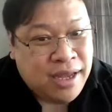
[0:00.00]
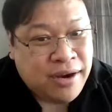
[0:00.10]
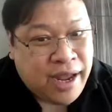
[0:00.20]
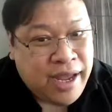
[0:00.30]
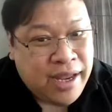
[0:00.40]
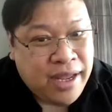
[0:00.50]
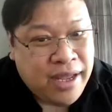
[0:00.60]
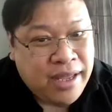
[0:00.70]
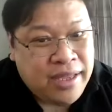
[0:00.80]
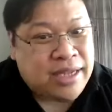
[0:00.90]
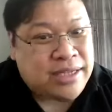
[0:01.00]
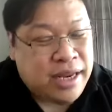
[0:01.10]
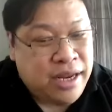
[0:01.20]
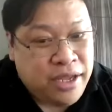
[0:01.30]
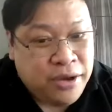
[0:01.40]
all right, that is
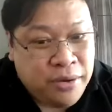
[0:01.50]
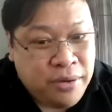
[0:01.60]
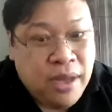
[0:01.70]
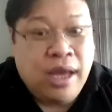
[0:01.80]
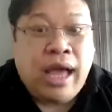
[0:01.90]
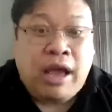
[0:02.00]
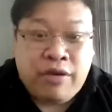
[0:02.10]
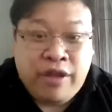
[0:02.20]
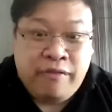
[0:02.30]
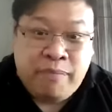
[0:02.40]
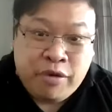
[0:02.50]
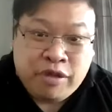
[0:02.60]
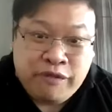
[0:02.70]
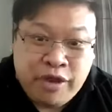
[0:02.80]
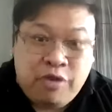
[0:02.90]
under you, I'll give
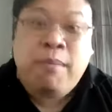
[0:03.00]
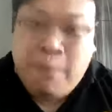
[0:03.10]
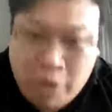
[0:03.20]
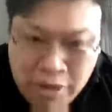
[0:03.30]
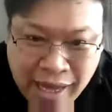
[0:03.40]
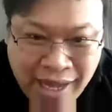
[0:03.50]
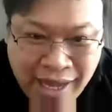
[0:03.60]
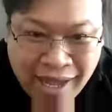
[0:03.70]
both of you more data.